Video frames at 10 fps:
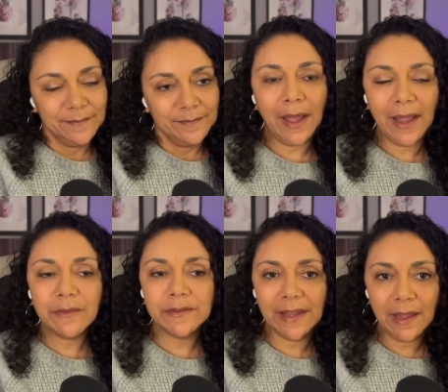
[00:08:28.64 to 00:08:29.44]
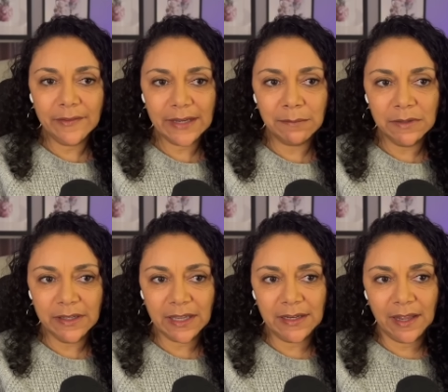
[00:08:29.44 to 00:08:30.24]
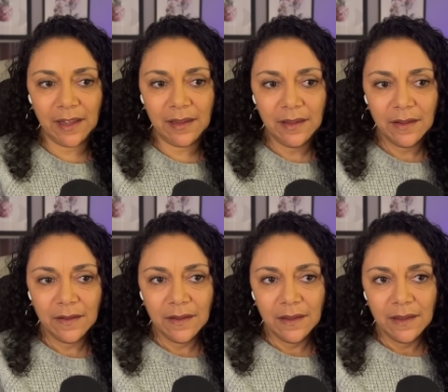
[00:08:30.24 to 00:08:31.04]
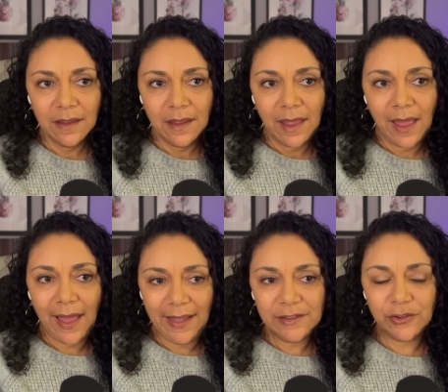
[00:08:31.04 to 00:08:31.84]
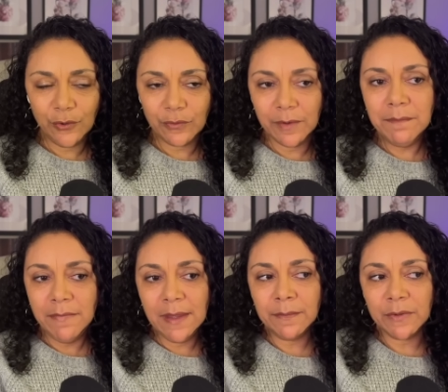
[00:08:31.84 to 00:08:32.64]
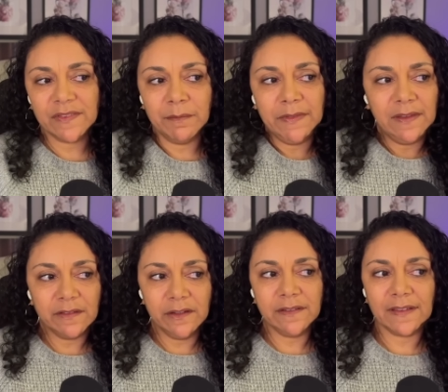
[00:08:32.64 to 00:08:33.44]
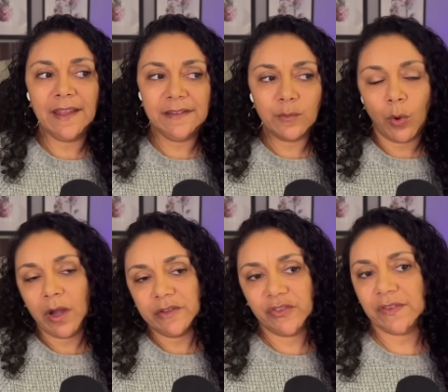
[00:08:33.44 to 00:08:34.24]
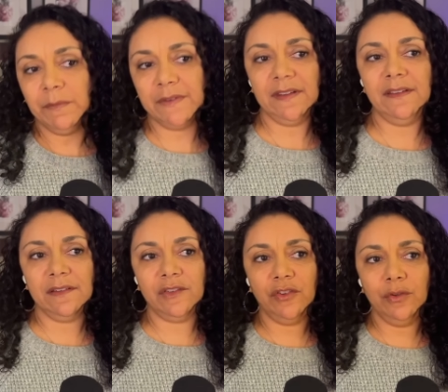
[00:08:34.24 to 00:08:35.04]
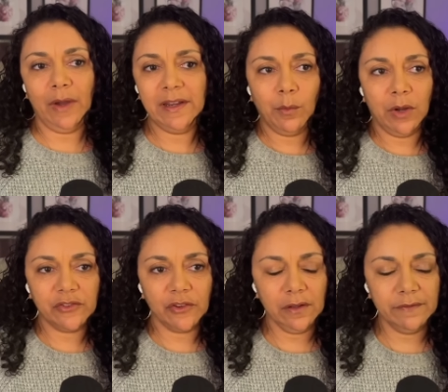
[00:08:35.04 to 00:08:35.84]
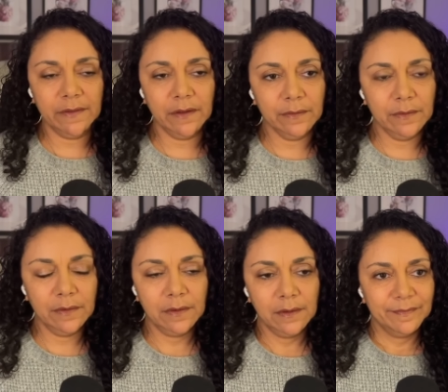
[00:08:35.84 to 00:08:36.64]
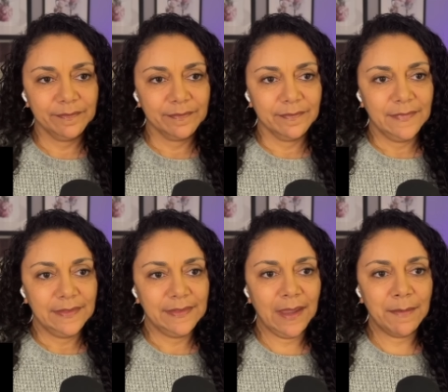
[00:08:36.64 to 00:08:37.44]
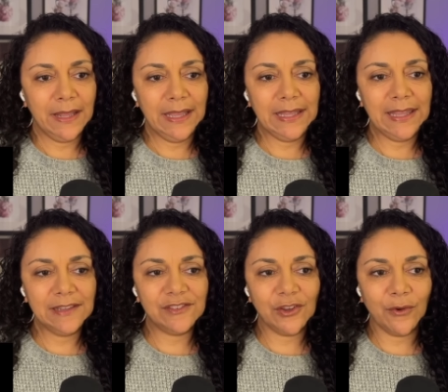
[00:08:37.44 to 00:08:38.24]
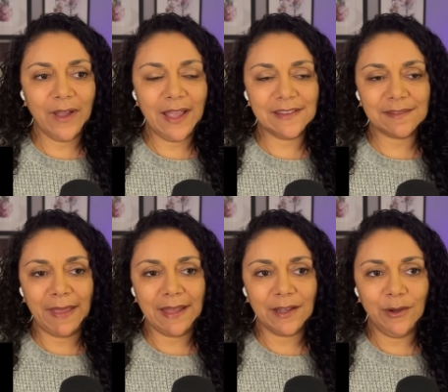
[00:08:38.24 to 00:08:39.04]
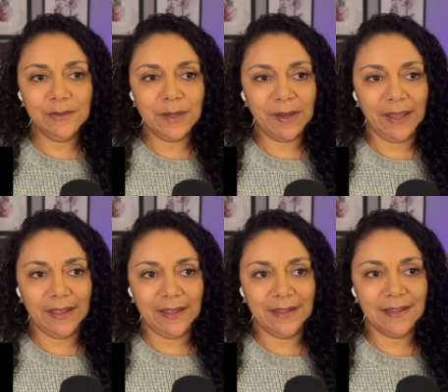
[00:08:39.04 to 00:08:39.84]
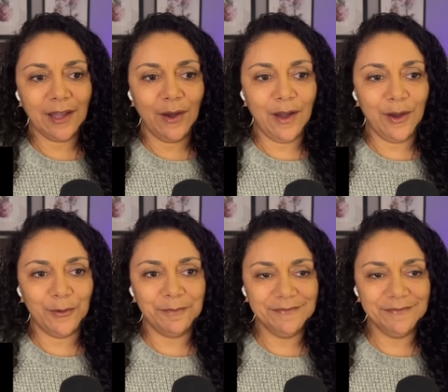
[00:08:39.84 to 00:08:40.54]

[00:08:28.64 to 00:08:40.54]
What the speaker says: Now that I'm looking at, I do remember some of these looks. I did watch some of season 2. I didn't watch all of it, though. They were like, get your ass back on the plane. Go home.